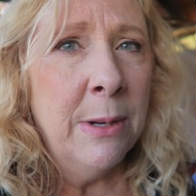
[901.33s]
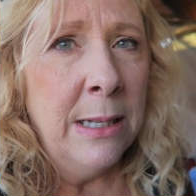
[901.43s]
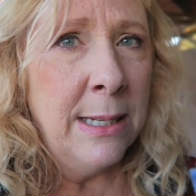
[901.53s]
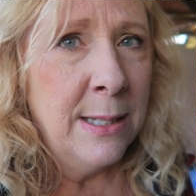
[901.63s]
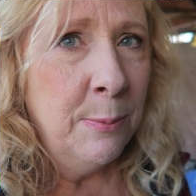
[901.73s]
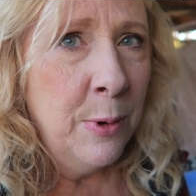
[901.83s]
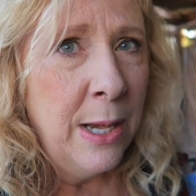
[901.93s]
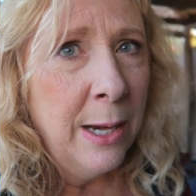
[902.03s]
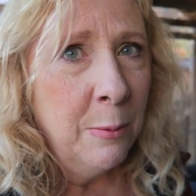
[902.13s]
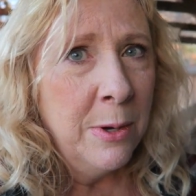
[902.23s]
really
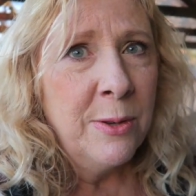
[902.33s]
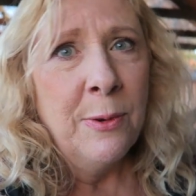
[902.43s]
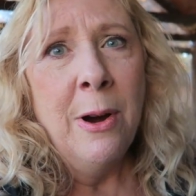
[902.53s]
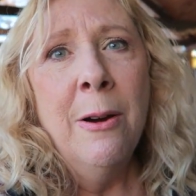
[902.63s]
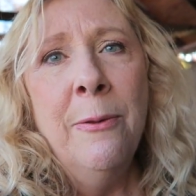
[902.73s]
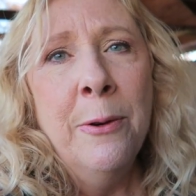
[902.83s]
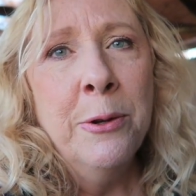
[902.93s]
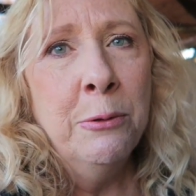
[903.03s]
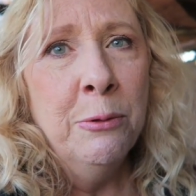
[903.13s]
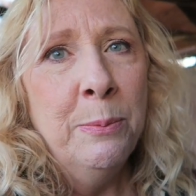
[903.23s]
disappointing. It was for our
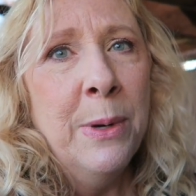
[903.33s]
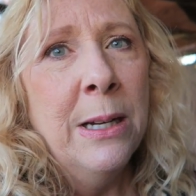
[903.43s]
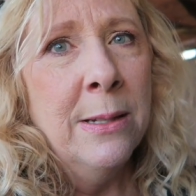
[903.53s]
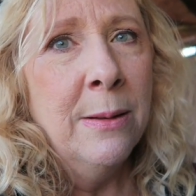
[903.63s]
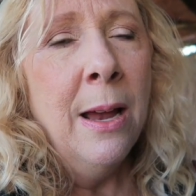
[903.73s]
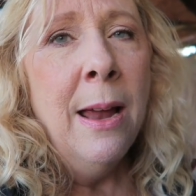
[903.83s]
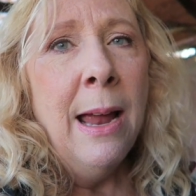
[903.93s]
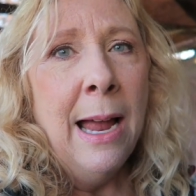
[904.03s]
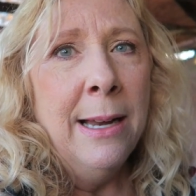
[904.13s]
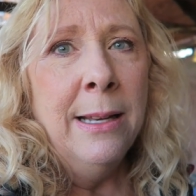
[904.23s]
first group, because
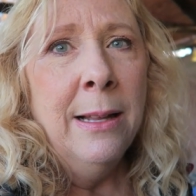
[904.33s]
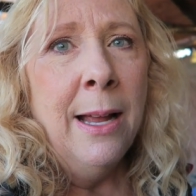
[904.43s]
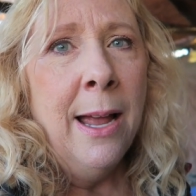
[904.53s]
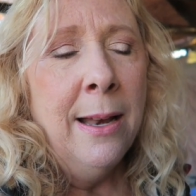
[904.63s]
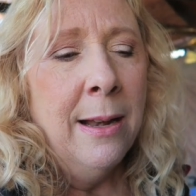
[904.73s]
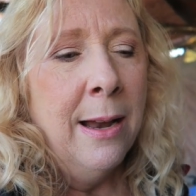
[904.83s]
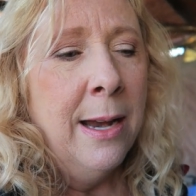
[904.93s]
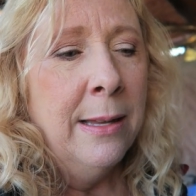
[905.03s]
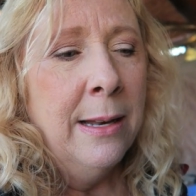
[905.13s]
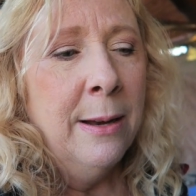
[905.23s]
I did that and
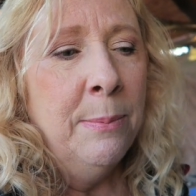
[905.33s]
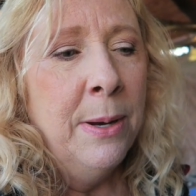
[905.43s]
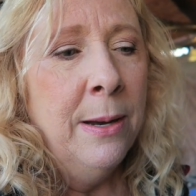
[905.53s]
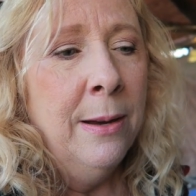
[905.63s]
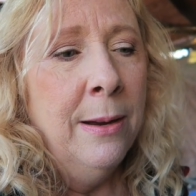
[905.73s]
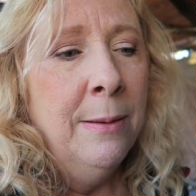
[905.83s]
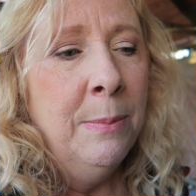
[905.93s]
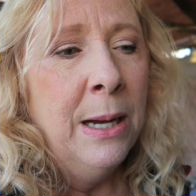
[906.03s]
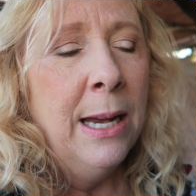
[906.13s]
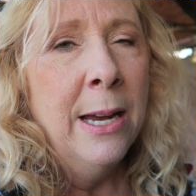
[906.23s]
I ended up
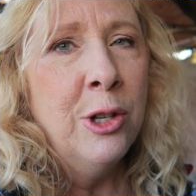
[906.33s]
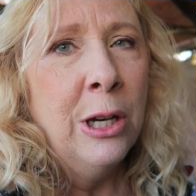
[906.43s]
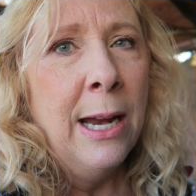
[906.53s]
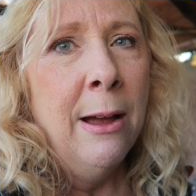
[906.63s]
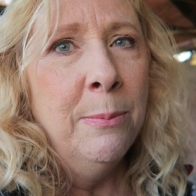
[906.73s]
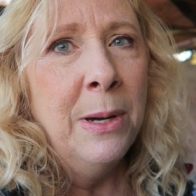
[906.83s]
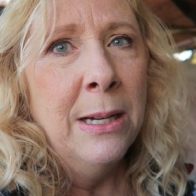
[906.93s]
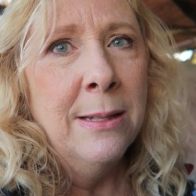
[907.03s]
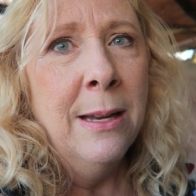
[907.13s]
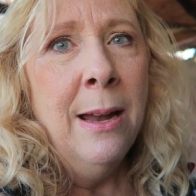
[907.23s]
picking a chick out
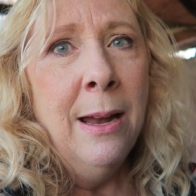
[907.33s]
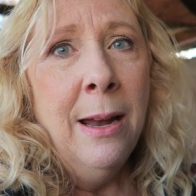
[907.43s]
because